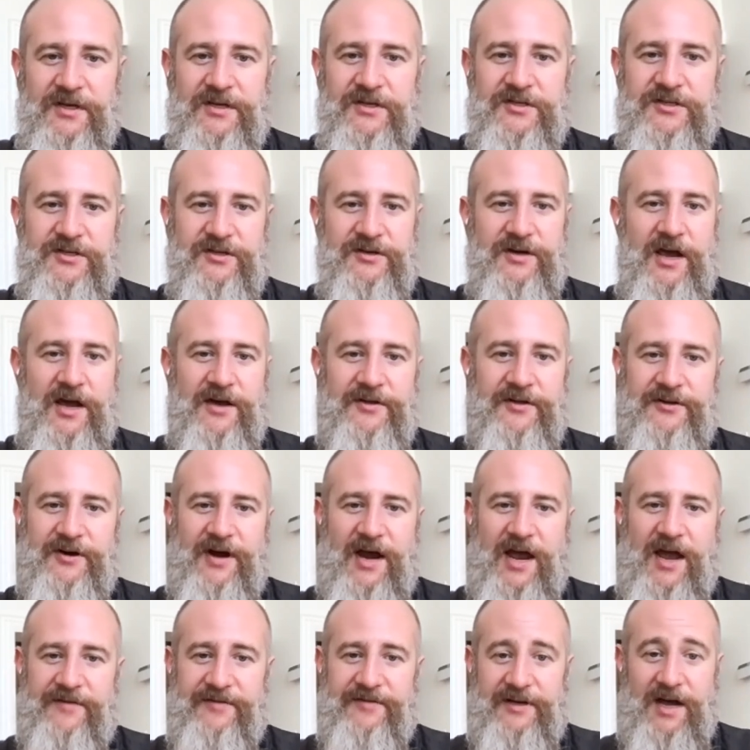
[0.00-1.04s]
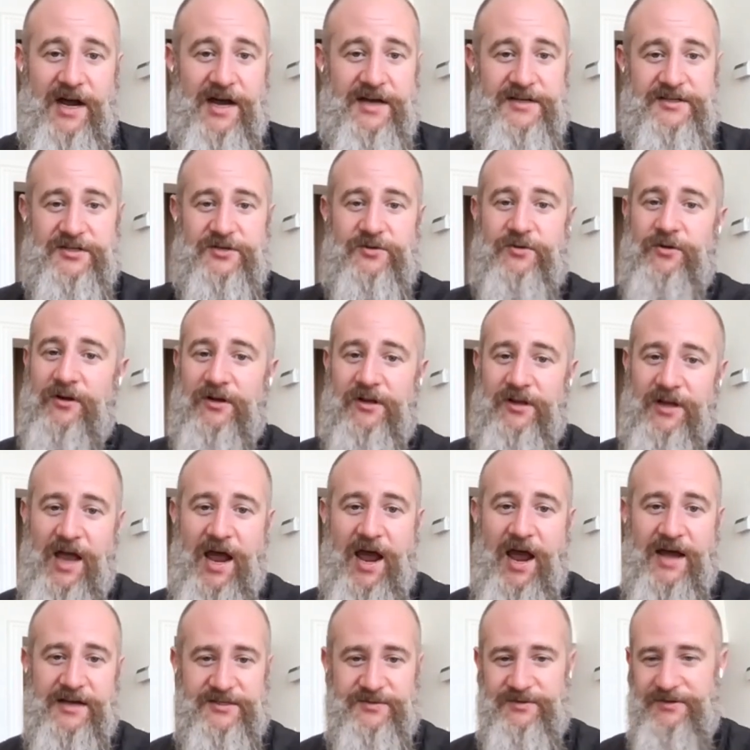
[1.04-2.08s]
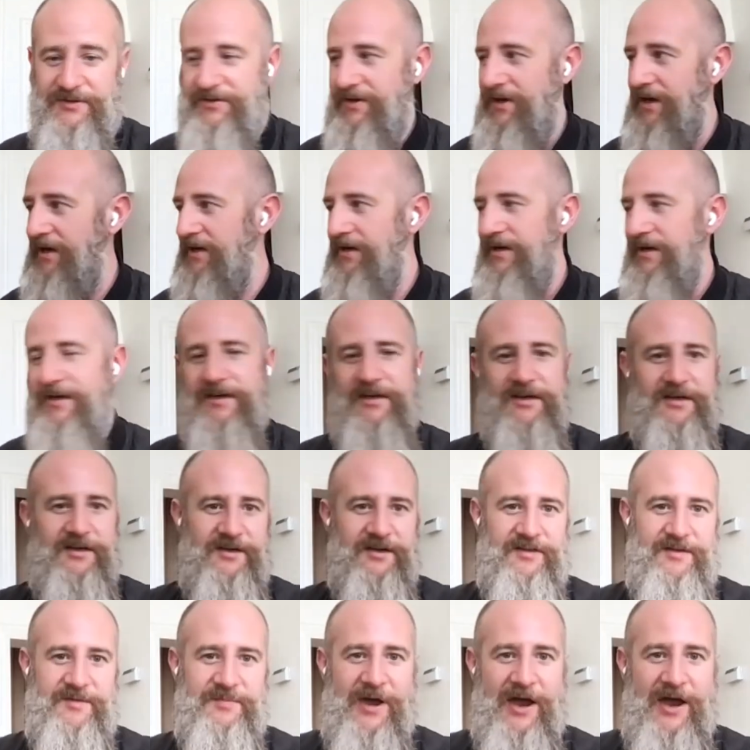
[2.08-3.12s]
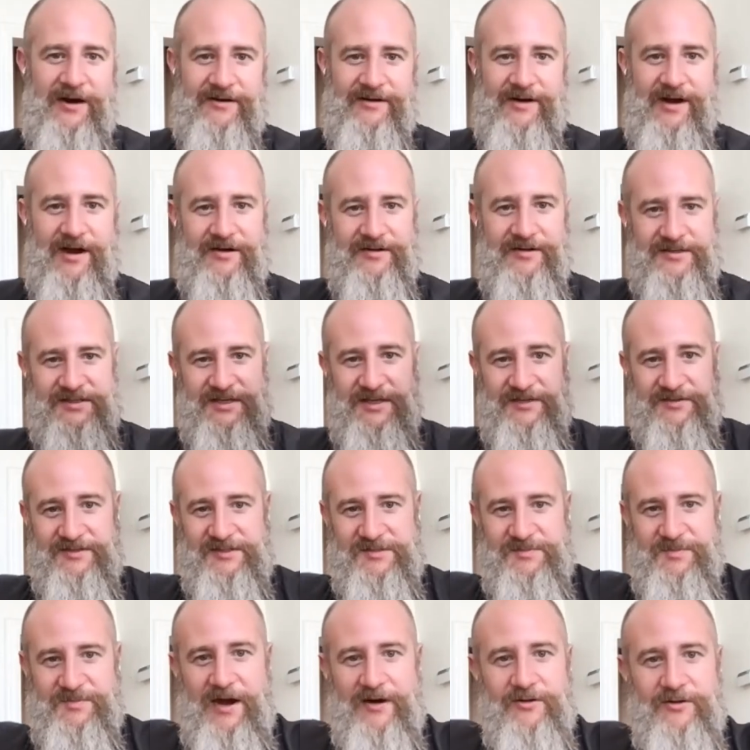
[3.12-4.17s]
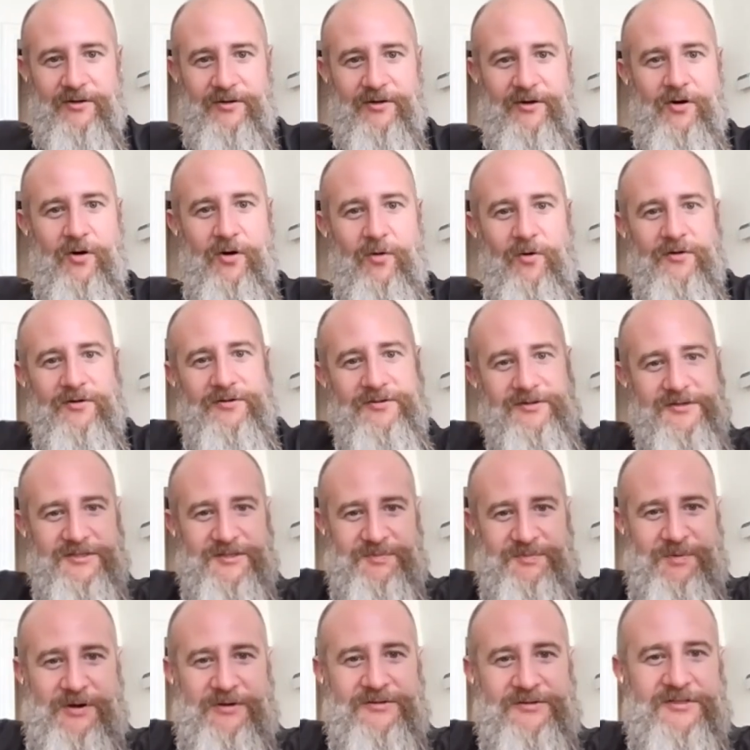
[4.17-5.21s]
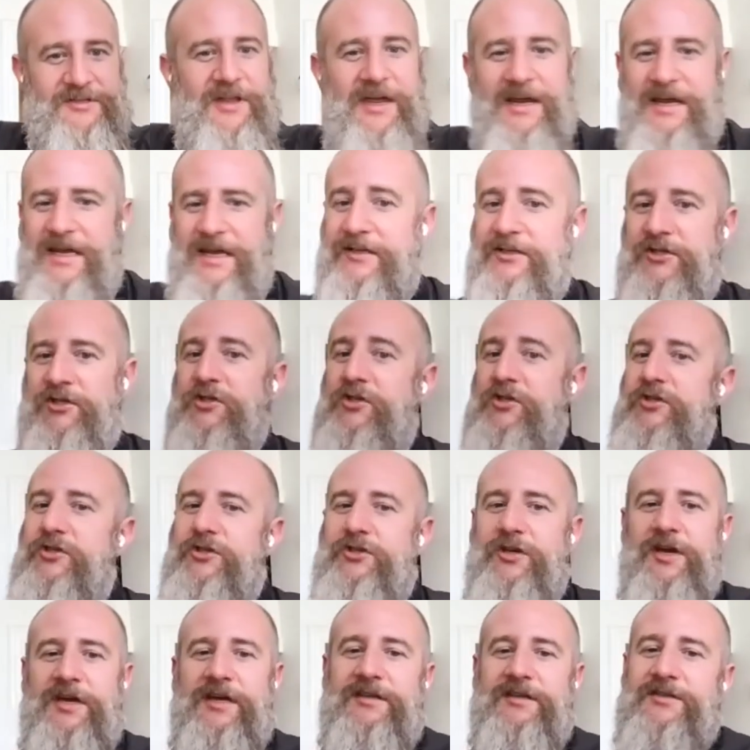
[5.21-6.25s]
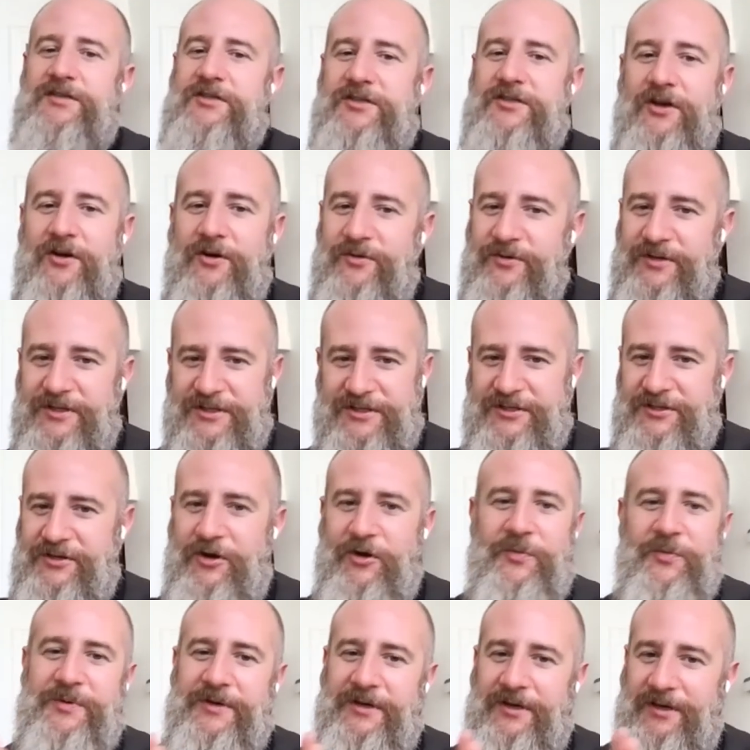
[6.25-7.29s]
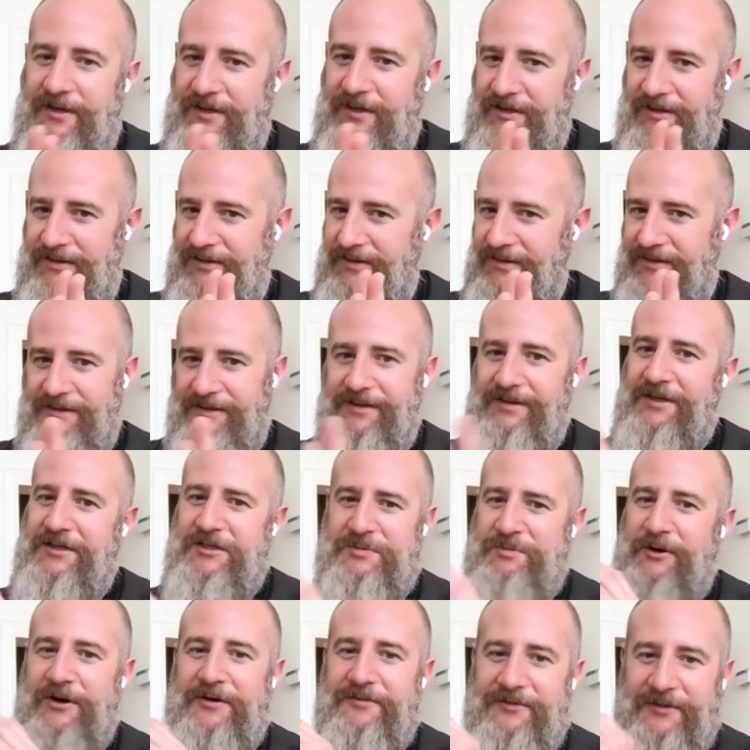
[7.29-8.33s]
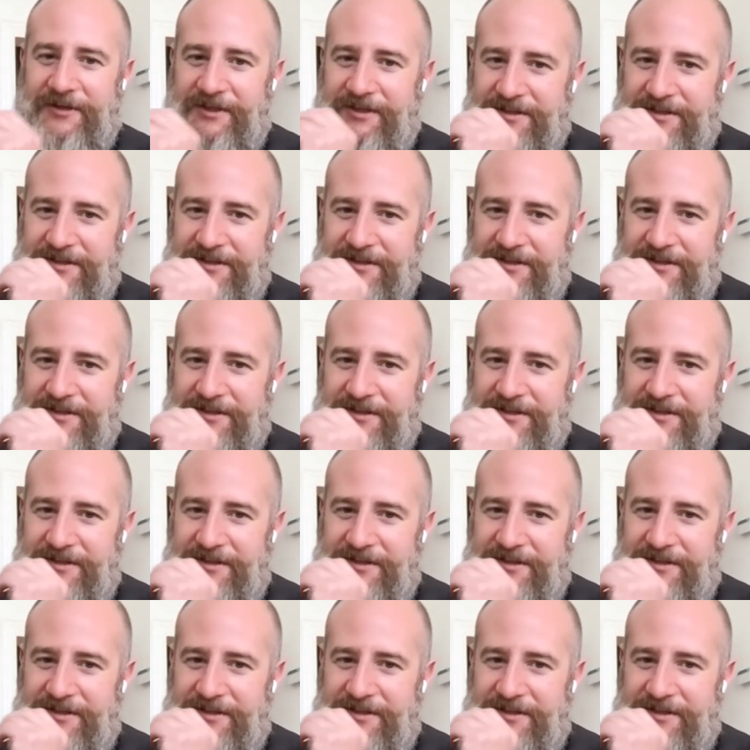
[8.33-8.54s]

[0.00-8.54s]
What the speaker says: So now they're having high school class with like in the background, it's like this Michael Kors post. Like it's so dystopian. It's perfect.